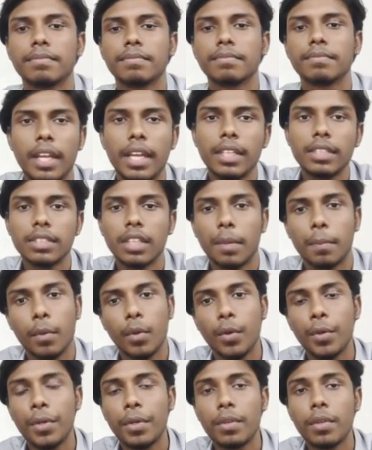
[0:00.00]
Next, I'm
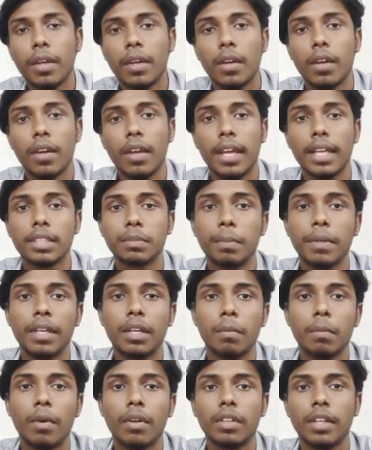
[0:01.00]
going to explain
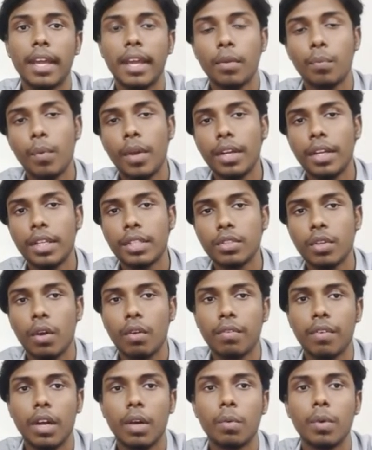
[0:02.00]
about the advantage
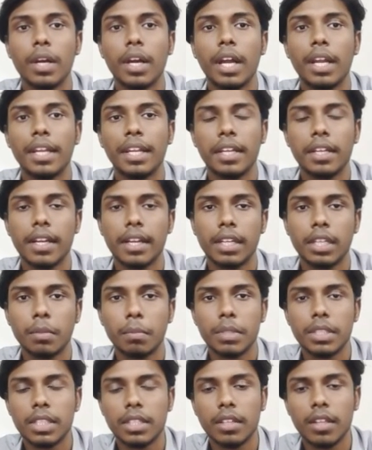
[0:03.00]
of our onion cutting
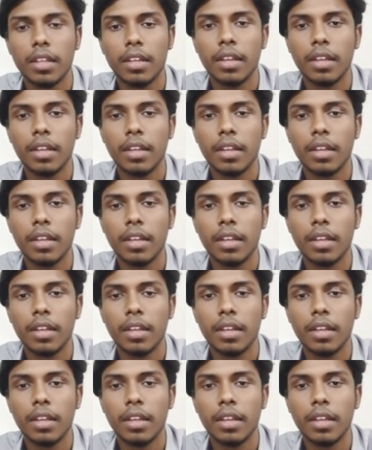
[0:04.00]
machine.